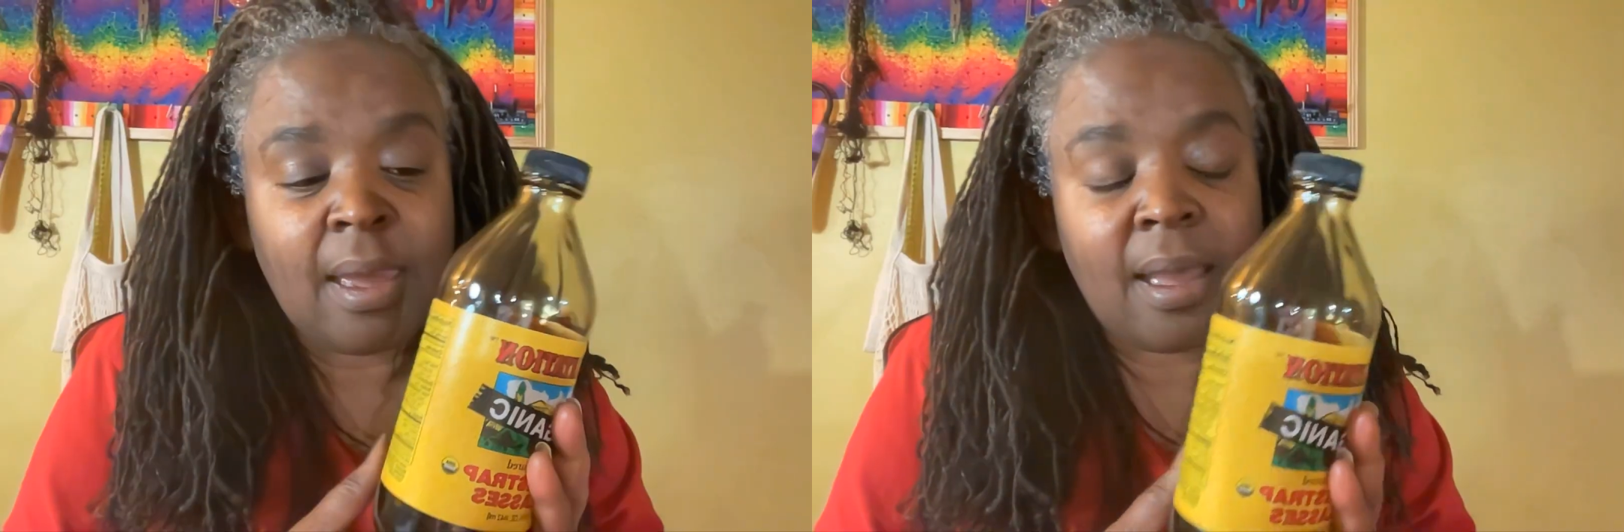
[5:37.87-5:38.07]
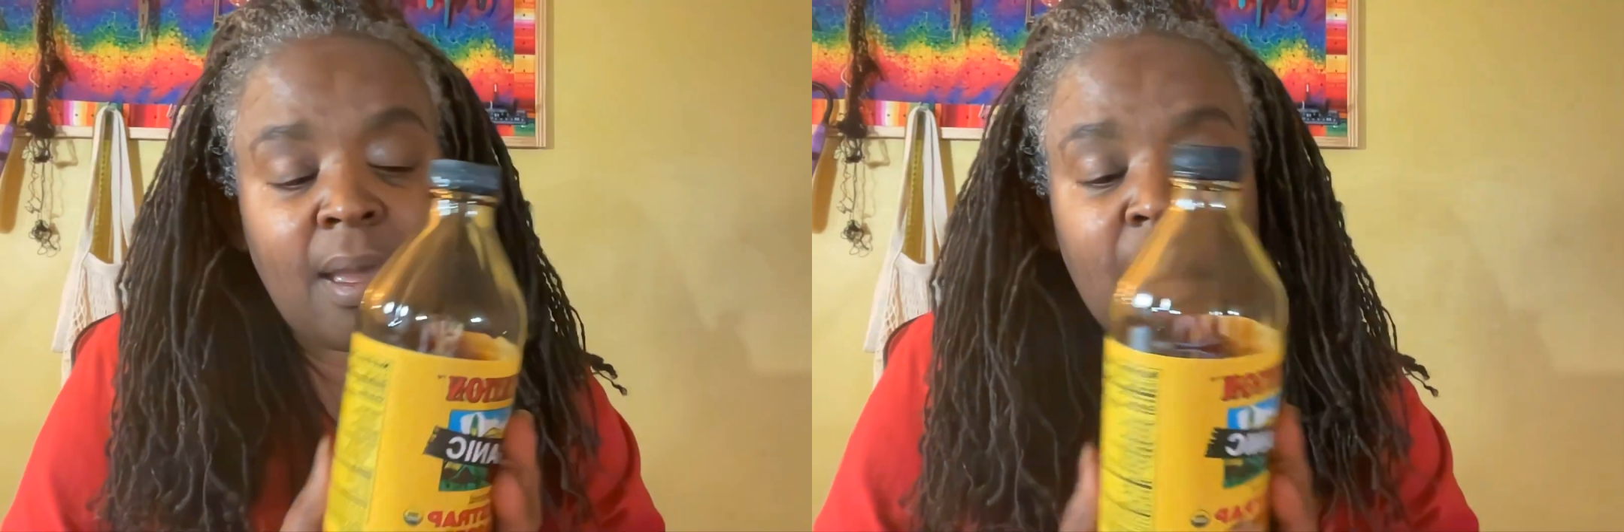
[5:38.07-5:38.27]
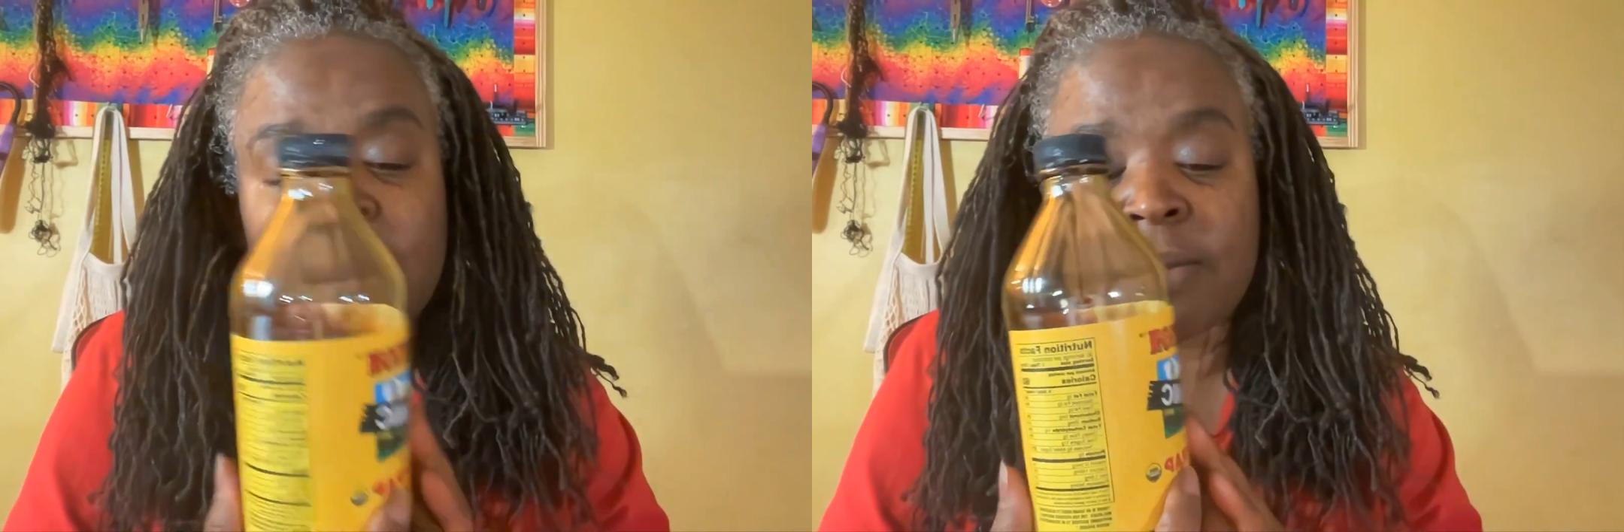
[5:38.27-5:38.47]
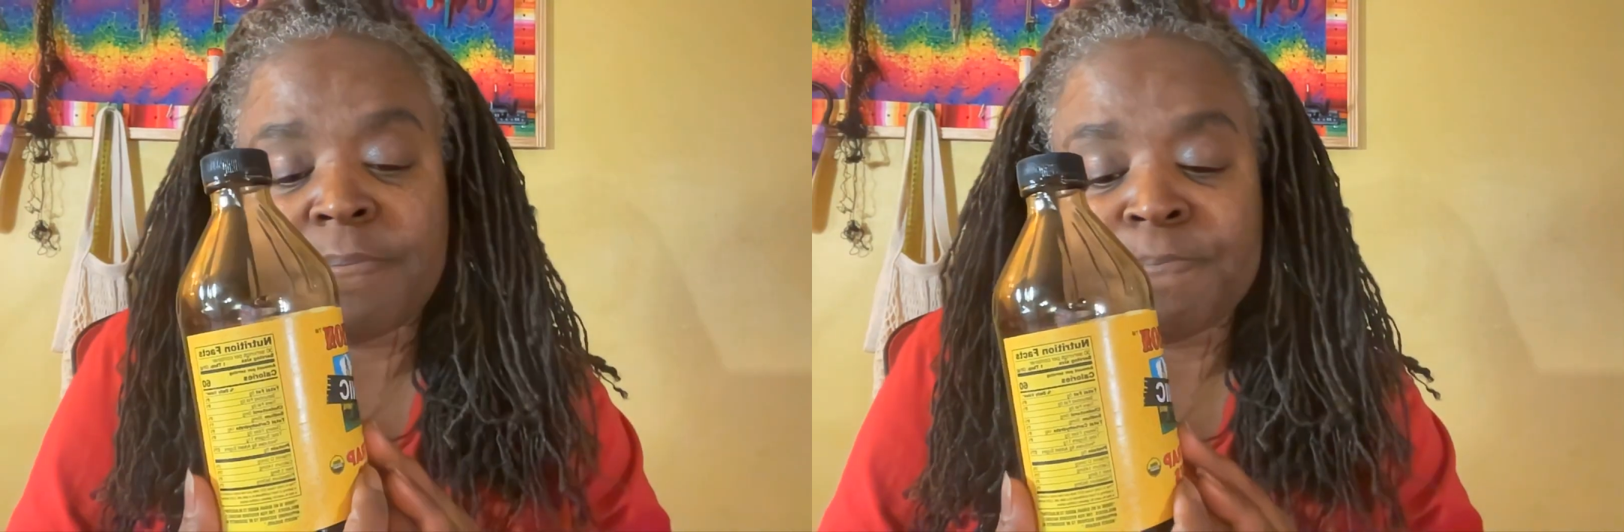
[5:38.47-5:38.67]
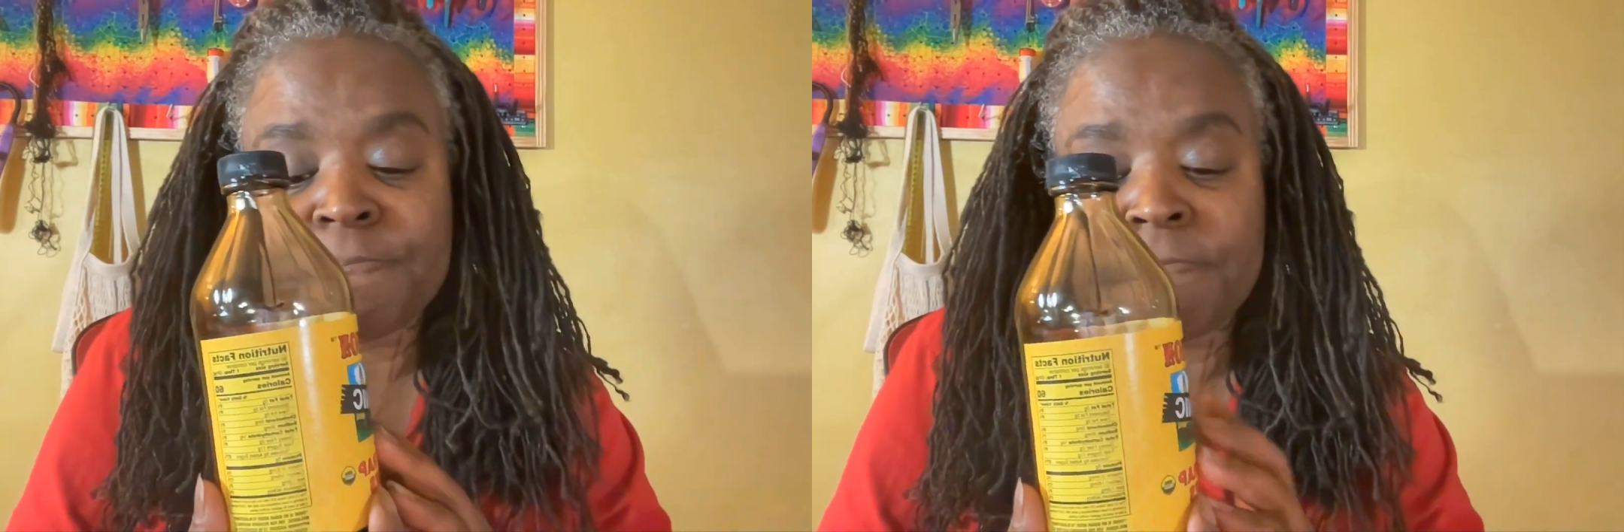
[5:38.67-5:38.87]

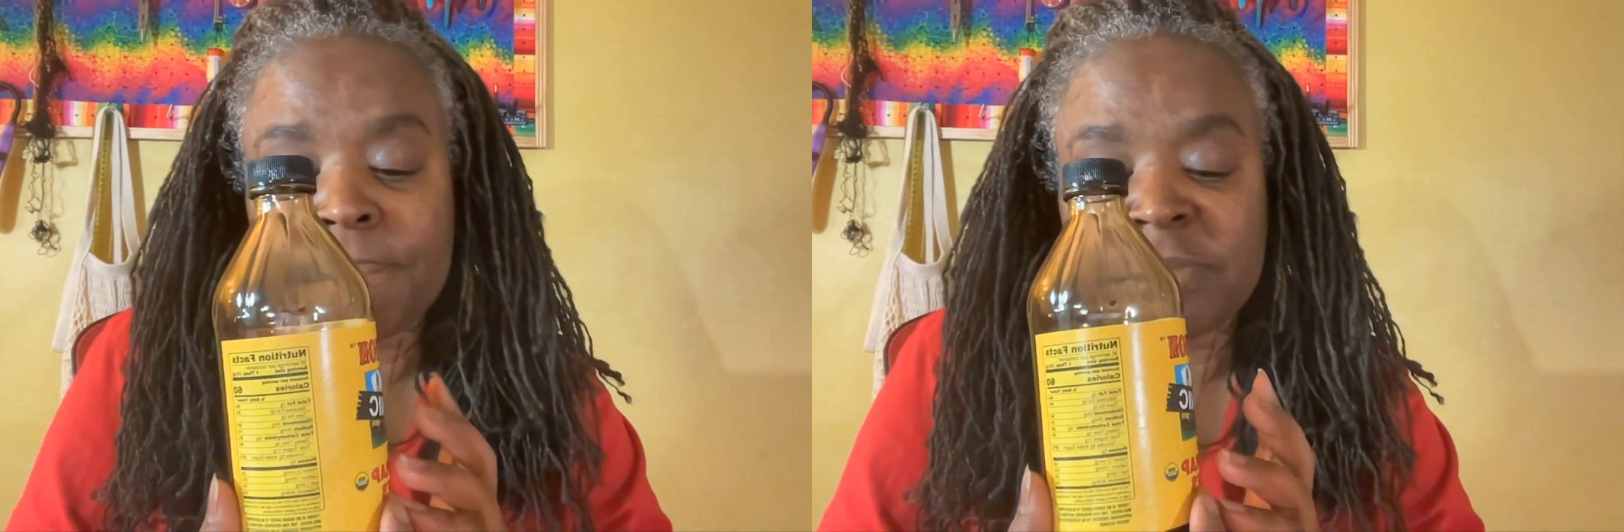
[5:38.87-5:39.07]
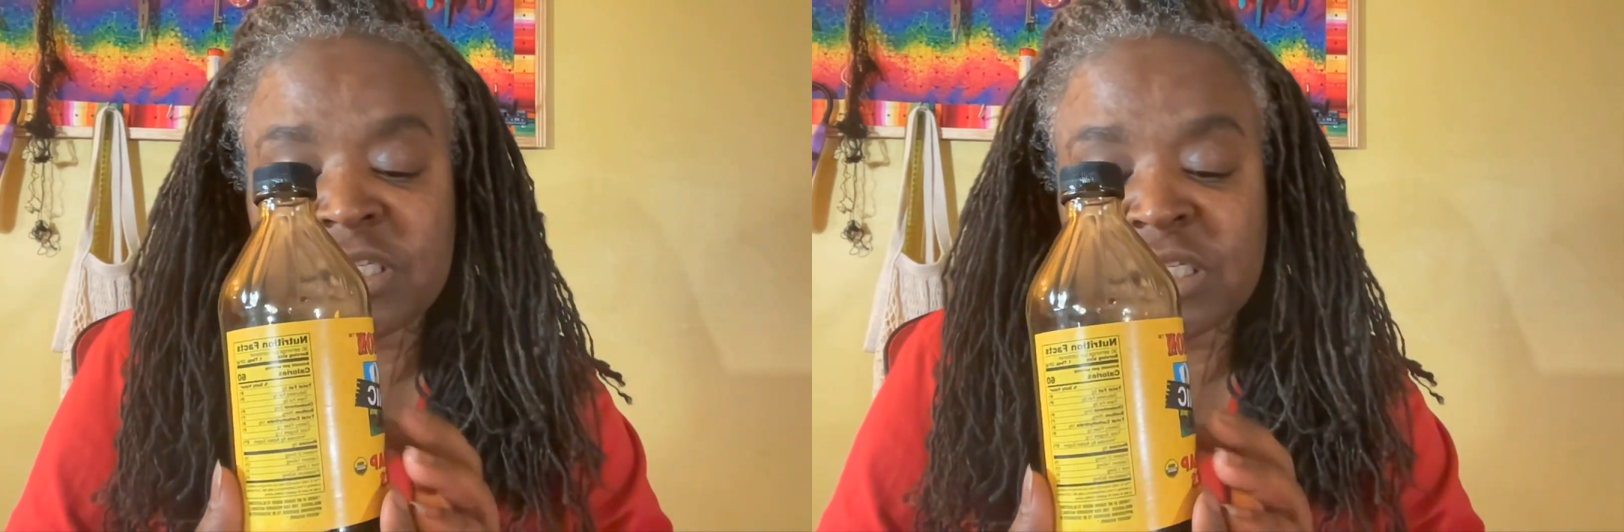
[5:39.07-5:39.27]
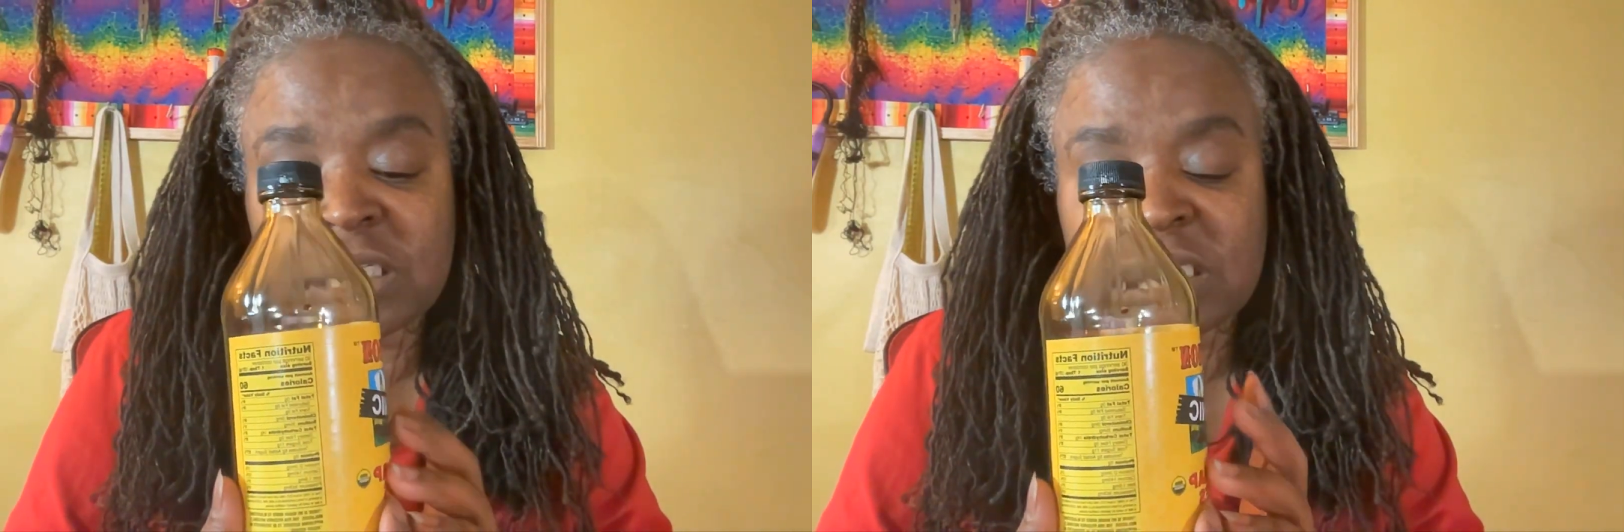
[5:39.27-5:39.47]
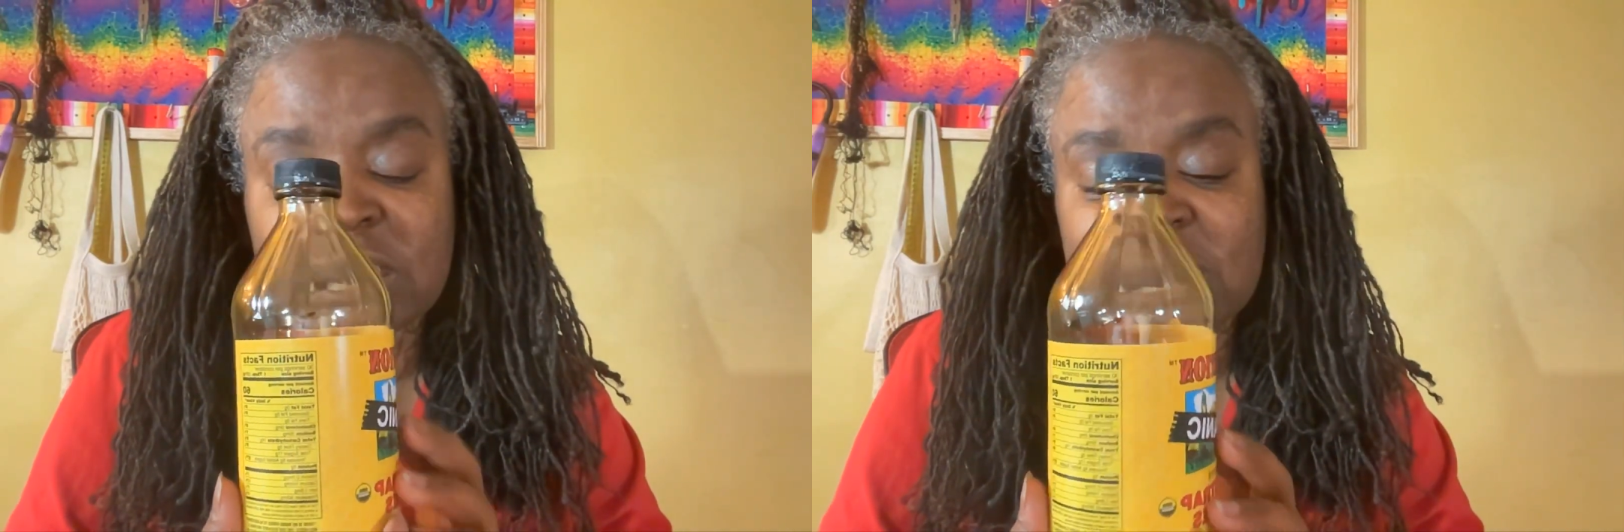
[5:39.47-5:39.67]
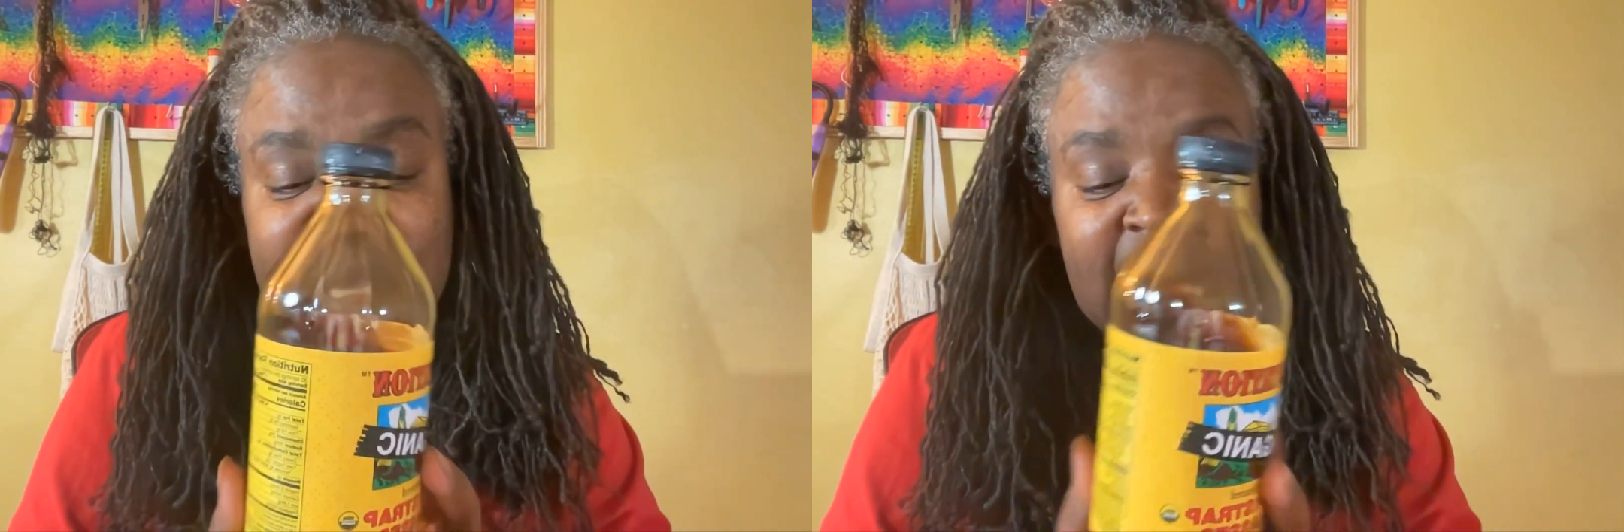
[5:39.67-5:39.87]
just to
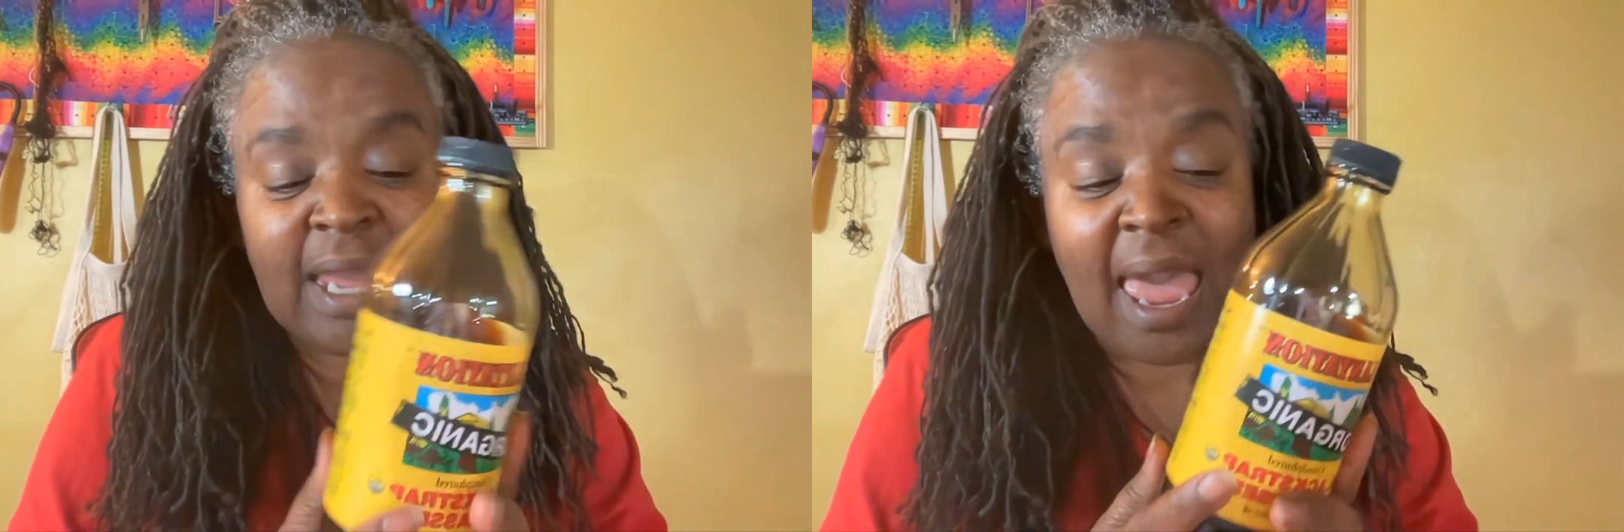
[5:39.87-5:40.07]
see.